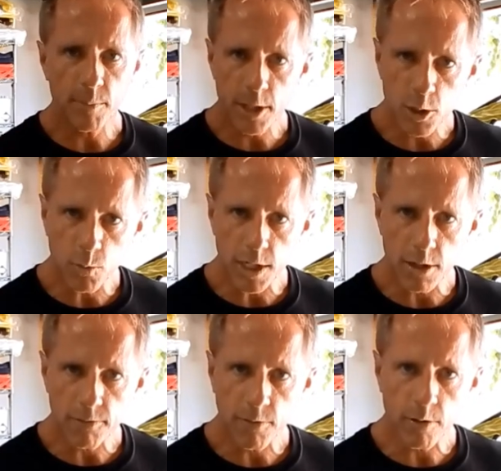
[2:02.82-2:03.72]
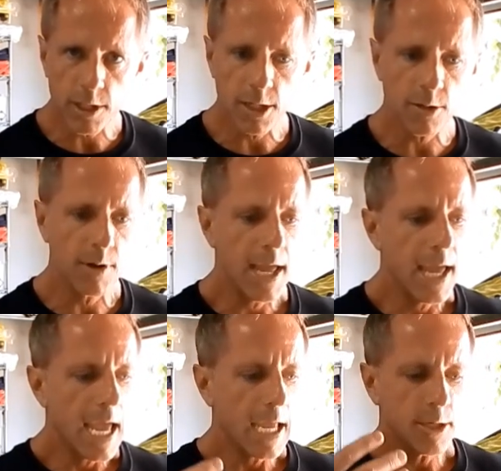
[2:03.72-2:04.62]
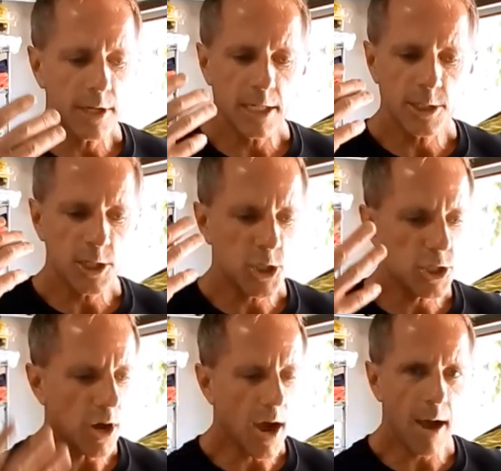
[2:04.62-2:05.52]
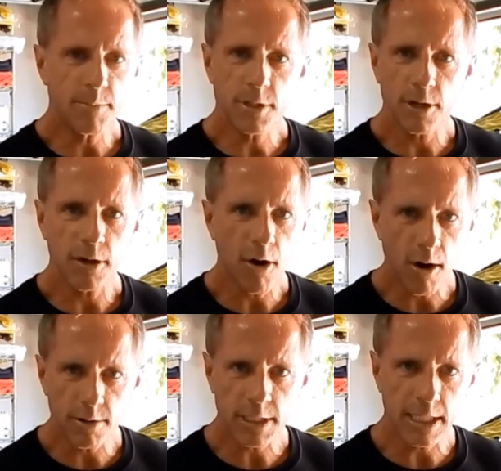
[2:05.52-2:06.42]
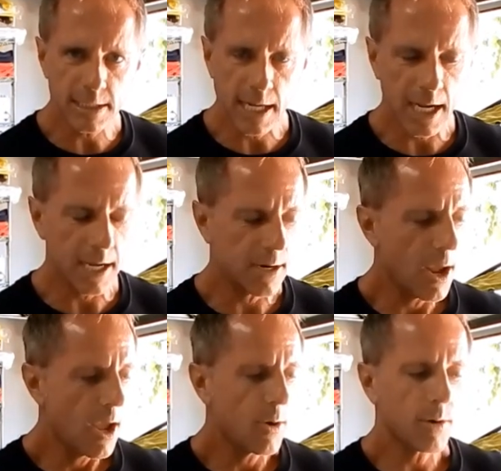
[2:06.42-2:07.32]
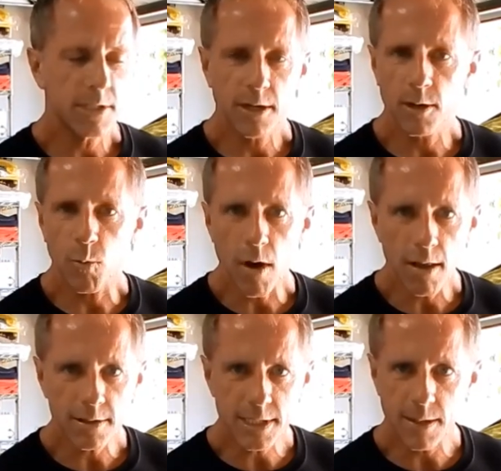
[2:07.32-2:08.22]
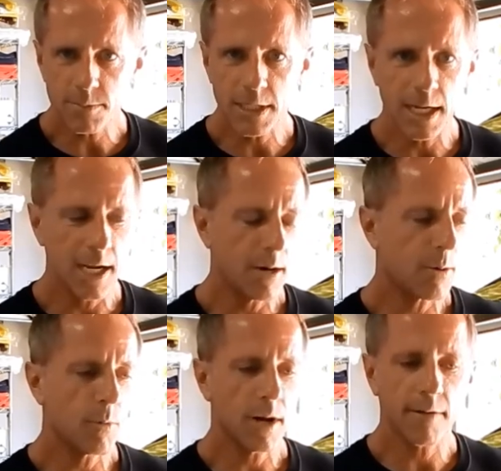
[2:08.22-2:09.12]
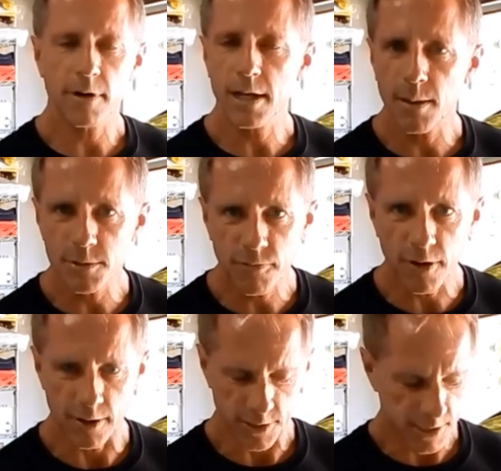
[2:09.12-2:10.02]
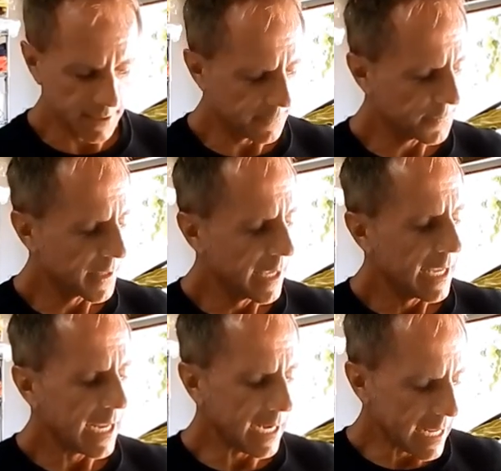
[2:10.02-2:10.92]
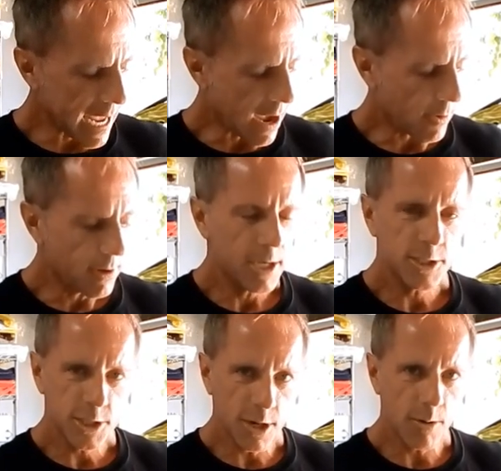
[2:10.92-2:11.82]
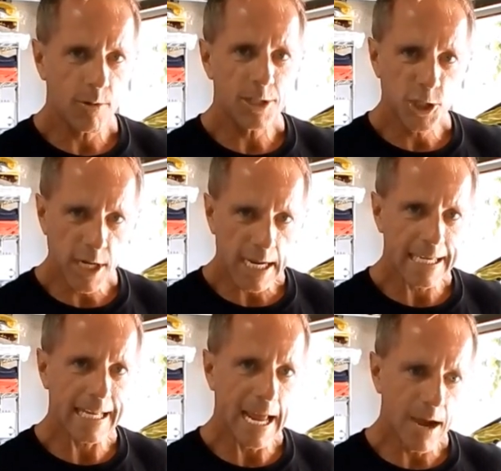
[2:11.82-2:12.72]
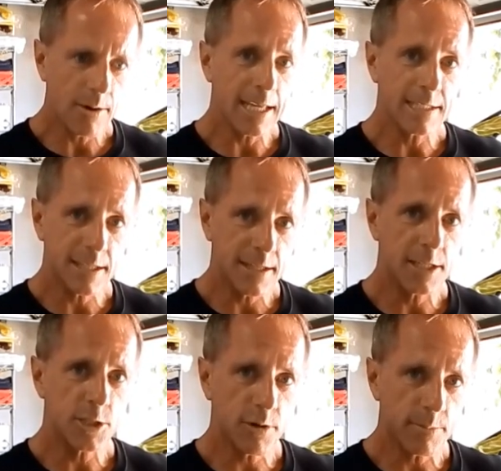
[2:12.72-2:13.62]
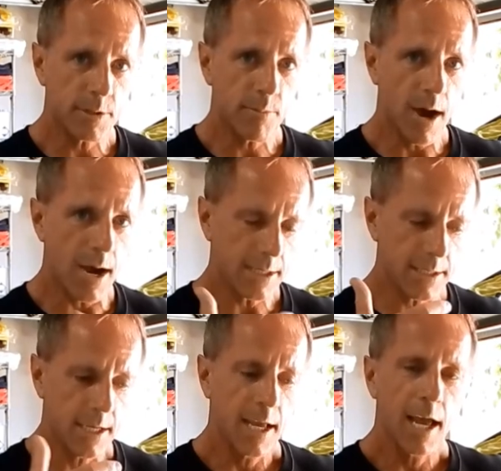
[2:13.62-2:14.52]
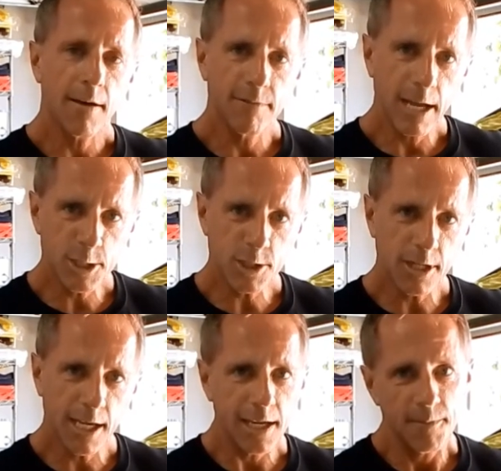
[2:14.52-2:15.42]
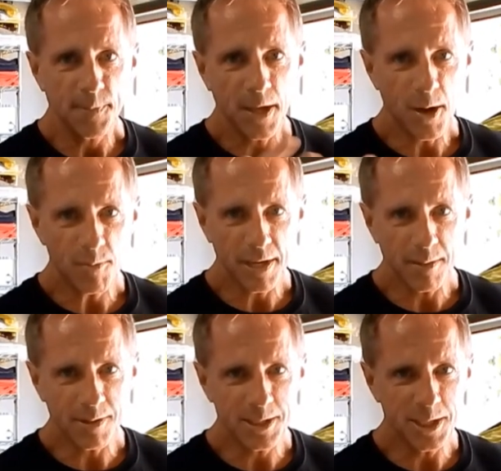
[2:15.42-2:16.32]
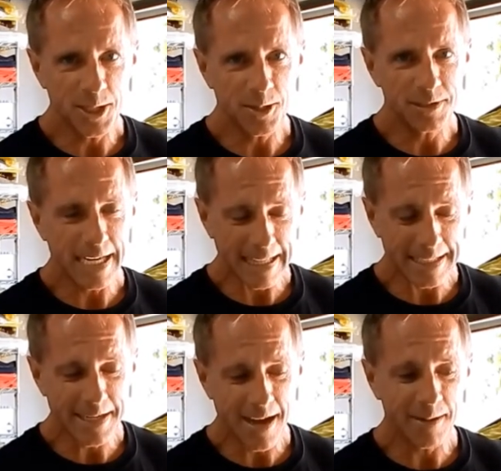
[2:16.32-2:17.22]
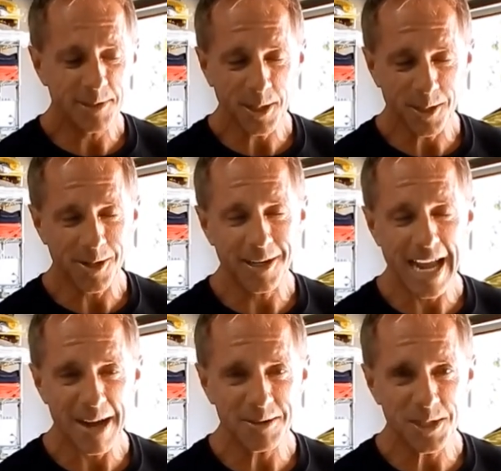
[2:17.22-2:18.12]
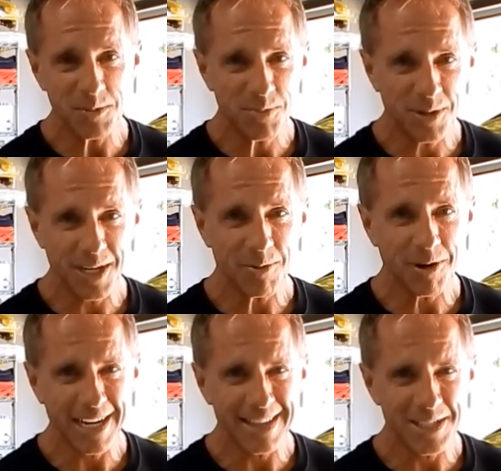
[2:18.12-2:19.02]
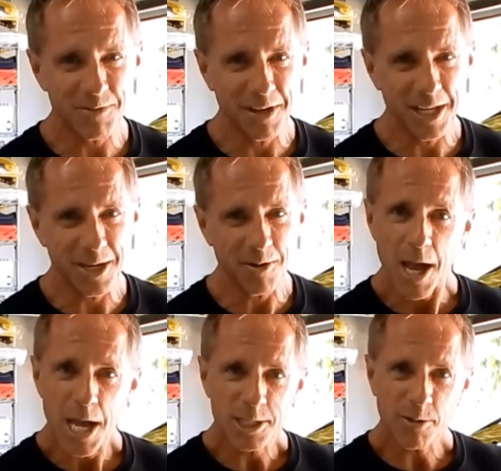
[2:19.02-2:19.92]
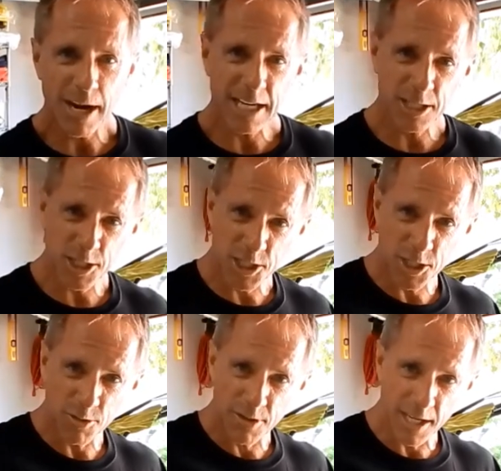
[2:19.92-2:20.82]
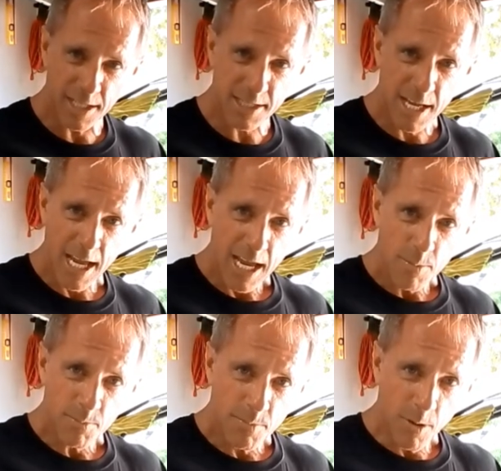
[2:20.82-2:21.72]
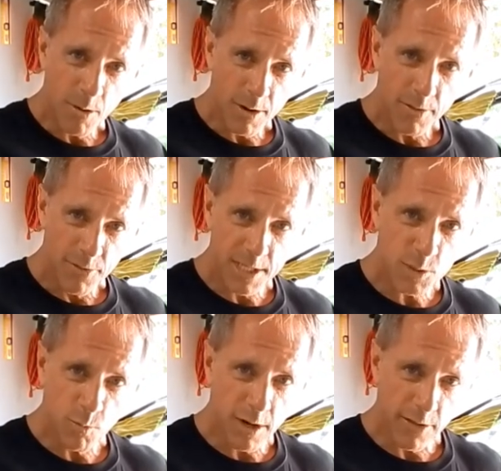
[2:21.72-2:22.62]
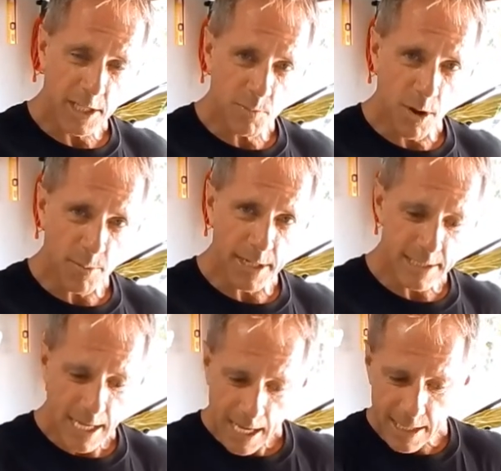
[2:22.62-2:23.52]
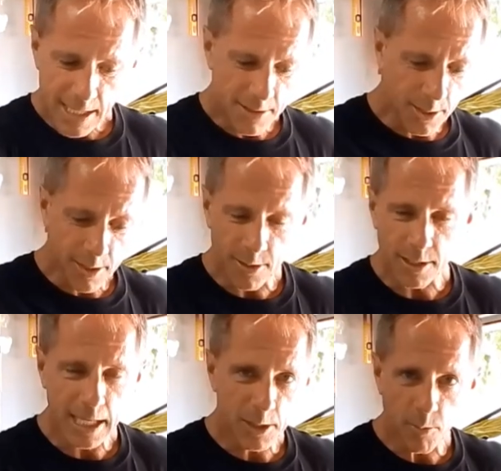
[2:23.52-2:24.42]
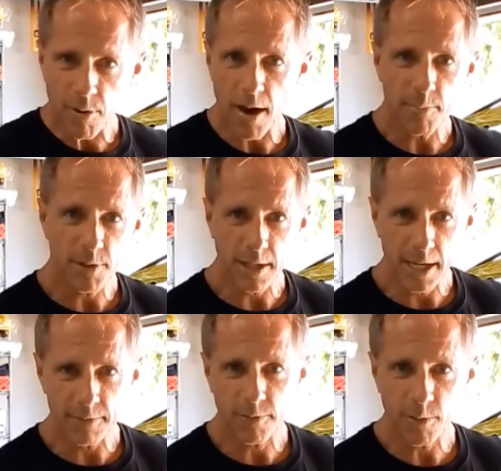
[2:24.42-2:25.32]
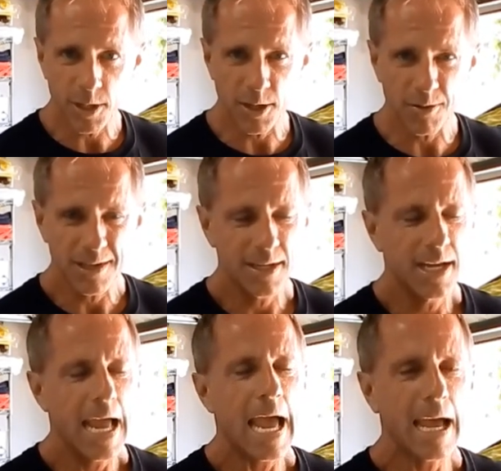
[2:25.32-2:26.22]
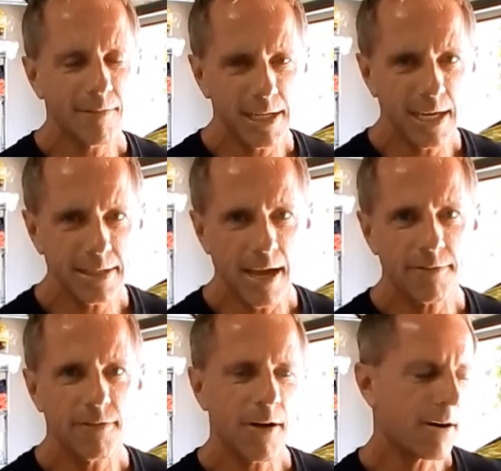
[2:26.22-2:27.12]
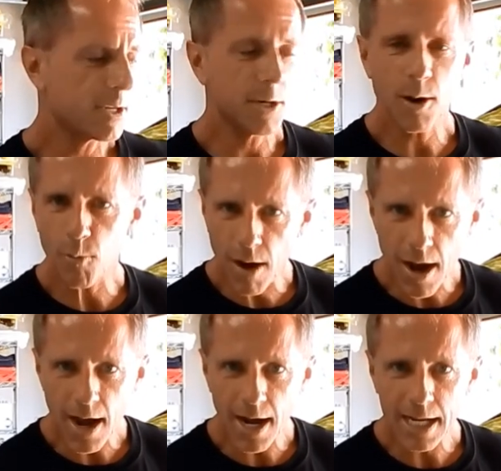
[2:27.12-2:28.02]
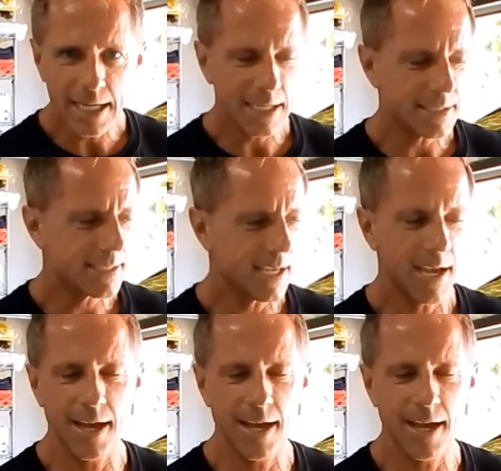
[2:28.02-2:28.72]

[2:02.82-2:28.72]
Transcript: up a new window for you, and you can just shop till your heart's content or till your wallet's empty or whatever comes first. Anyhow, so check it out. It's in the description box. Eventually, I'll be able to take the time to learn how to put it right in this video, so I can just do these, this one of these moments, and then the little link will populate for you. Haven't got that far. You know why? Because